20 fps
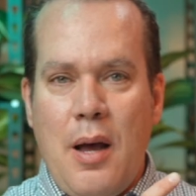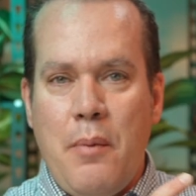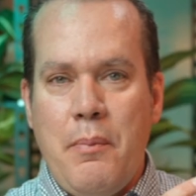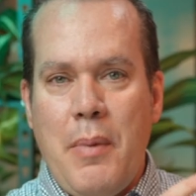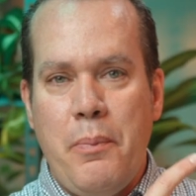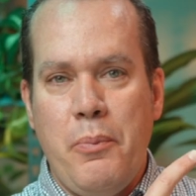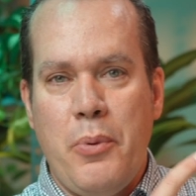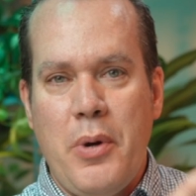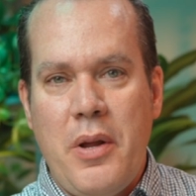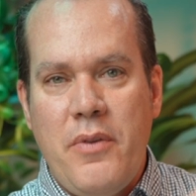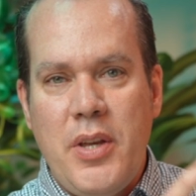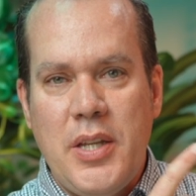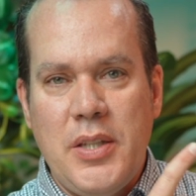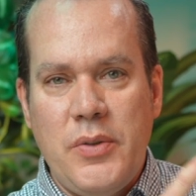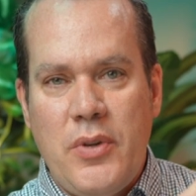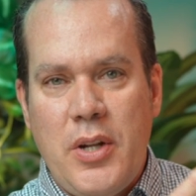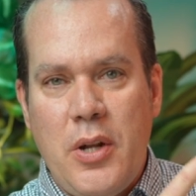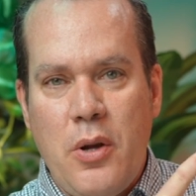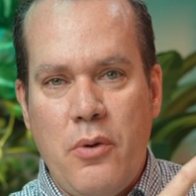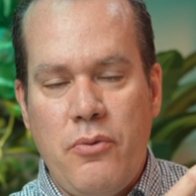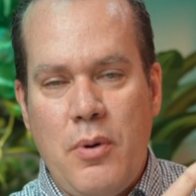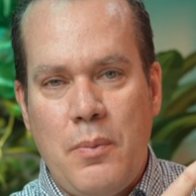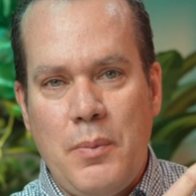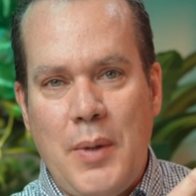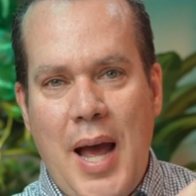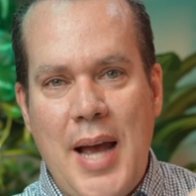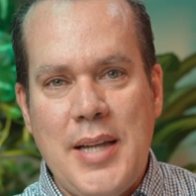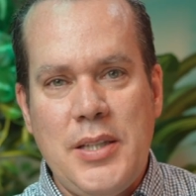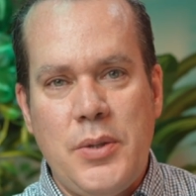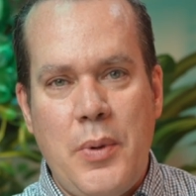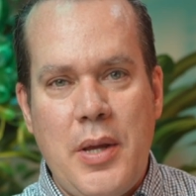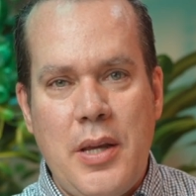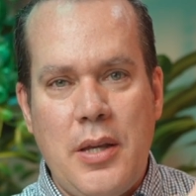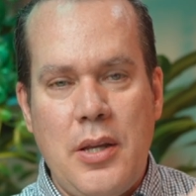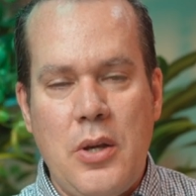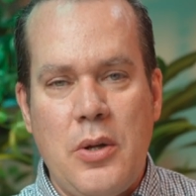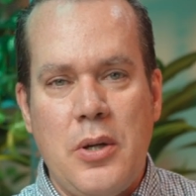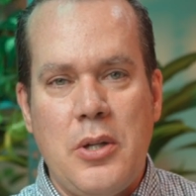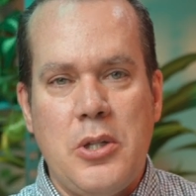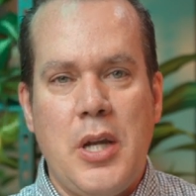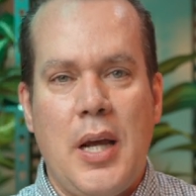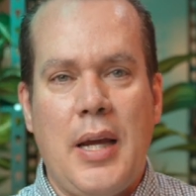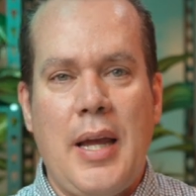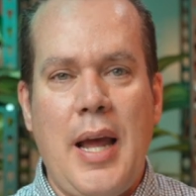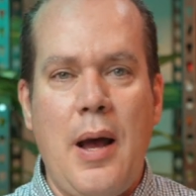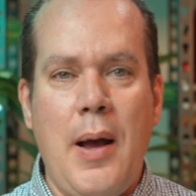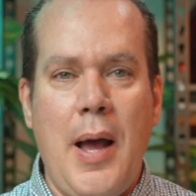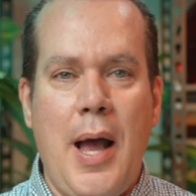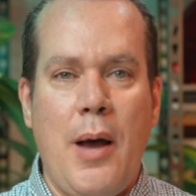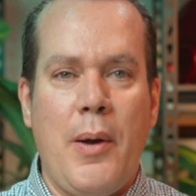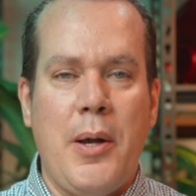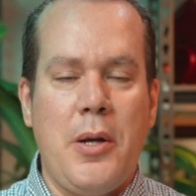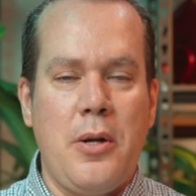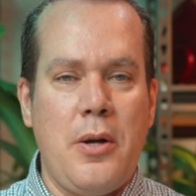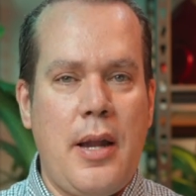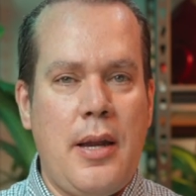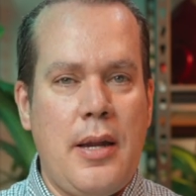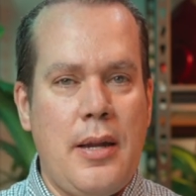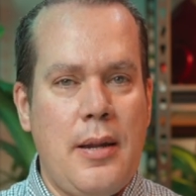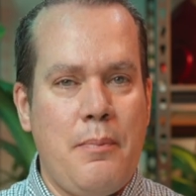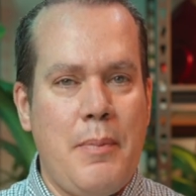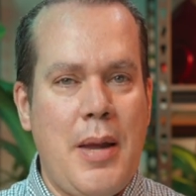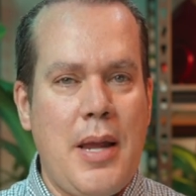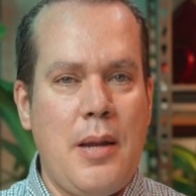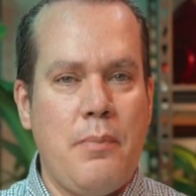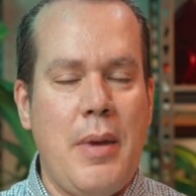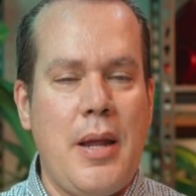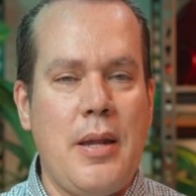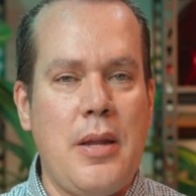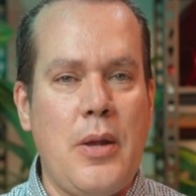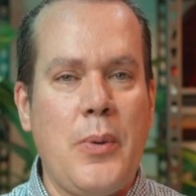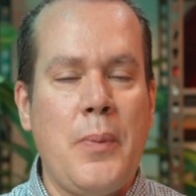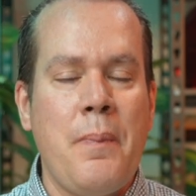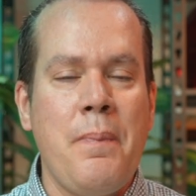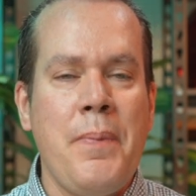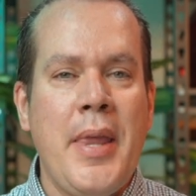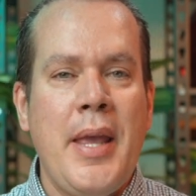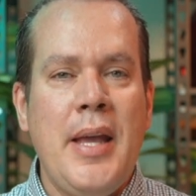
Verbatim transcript: out my previous video from last week, you can check out how I created a main menu